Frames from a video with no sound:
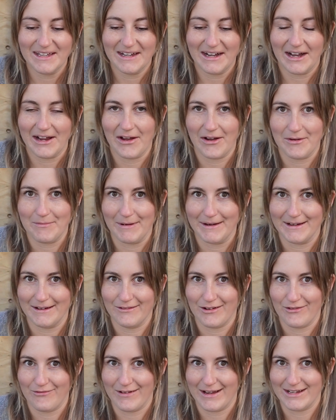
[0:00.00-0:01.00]
I hope I
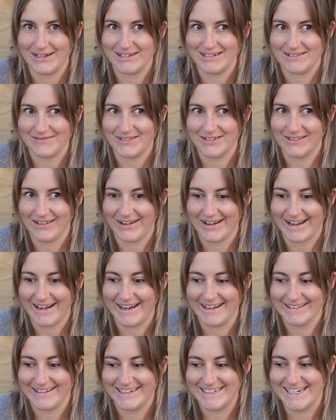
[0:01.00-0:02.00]
didn't offend you if you like
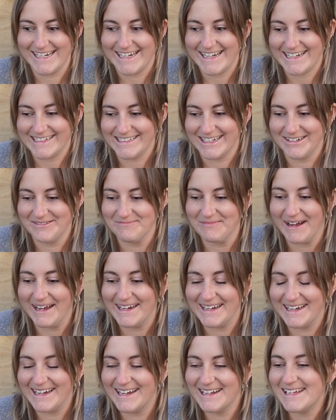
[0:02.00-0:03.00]
highlighter yellow,
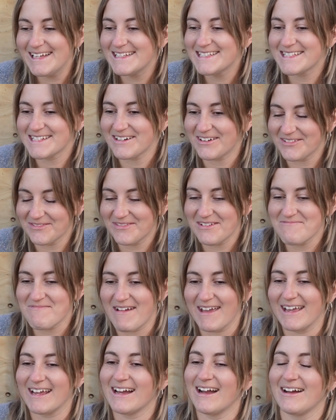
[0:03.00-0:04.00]
but it's not for
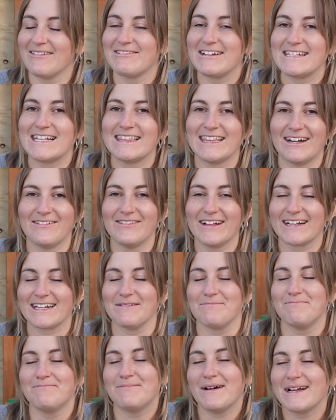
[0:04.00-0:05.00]
me. I really love like
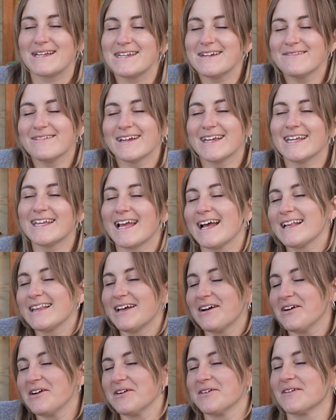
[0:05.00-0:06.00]
a buttery
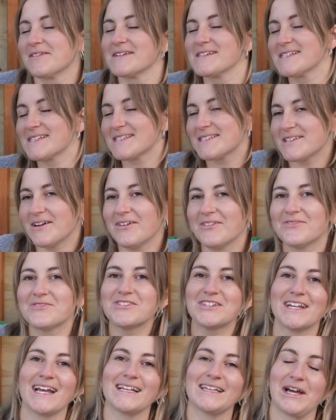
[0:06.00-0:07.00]
yellow,
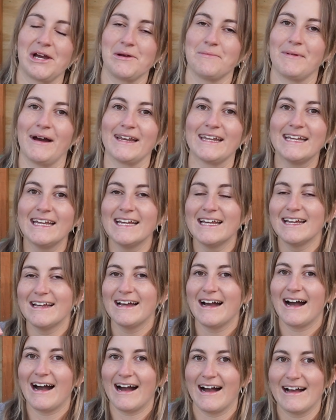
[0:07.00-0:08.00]
soft yellow, but
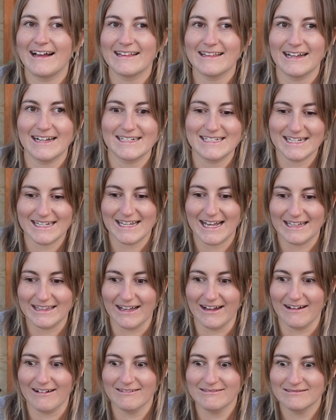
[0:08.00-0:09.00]
highlighter
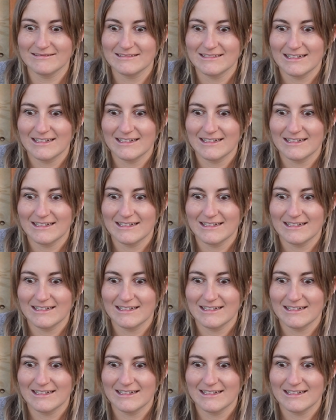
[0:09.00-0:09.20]
yellow